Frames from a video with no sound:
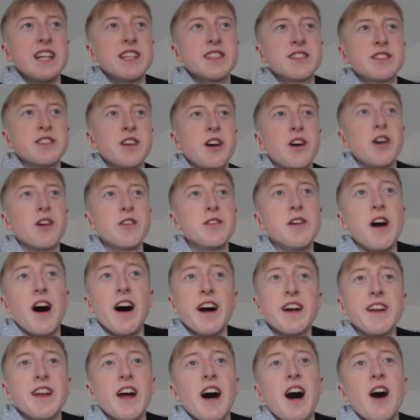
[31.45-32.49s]
So
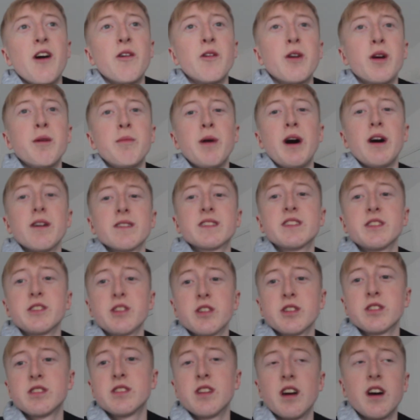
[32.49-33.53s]
right now we're about to
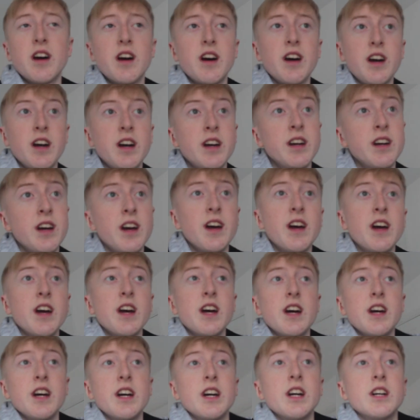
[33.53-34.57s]
just
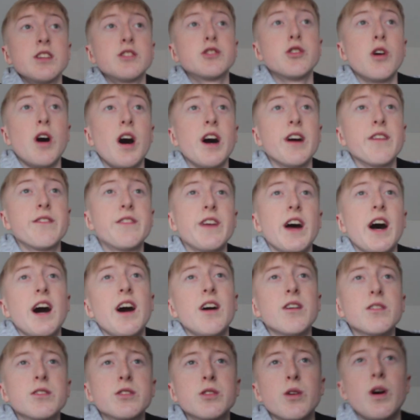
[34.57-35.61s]
drive
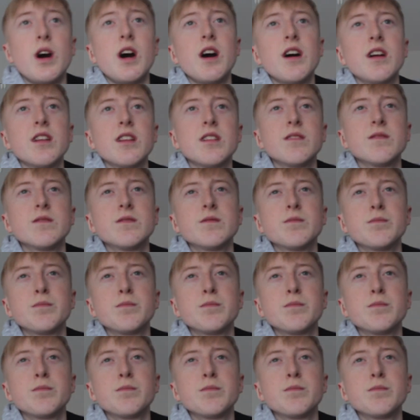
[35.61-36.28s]
down to our